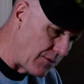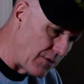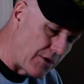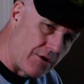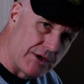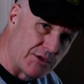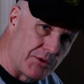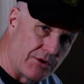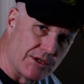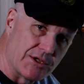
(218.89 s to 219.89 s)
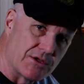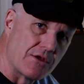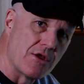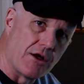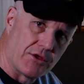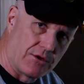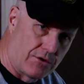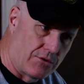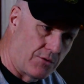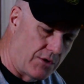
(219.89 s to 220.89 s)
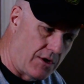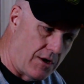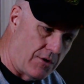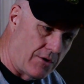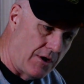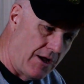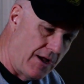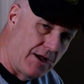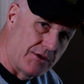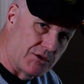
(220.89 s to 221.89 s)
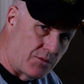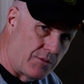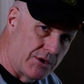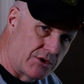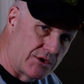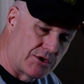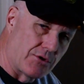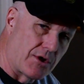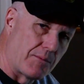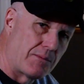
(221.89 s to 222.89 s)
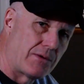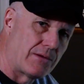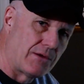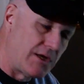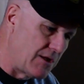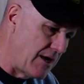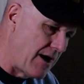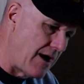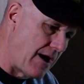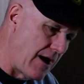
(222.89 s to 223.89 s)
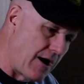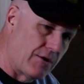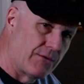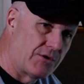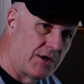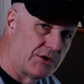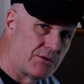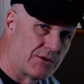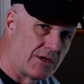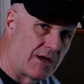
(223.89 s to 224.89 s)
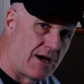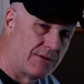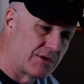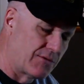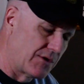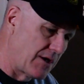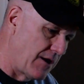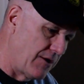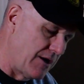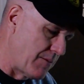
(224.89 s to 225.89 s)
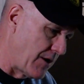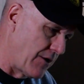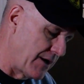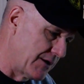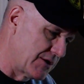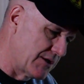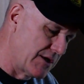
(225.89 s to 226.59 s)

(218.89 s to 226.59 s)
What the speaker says: her experience has nothing to do with color. This woman is just so completely out of touch with the lives of daily Americans.